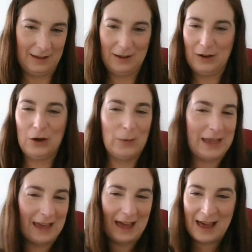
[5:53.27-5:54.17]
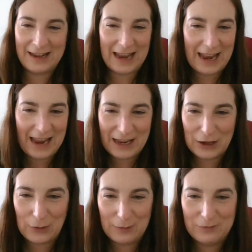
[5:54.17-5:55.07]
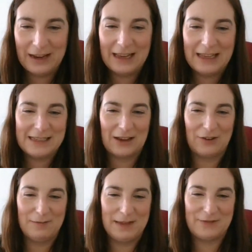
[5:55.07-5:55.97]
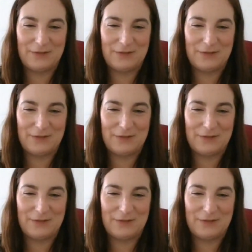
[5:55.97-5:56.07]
Oh, we can't hear you. I'm really sorry, Miss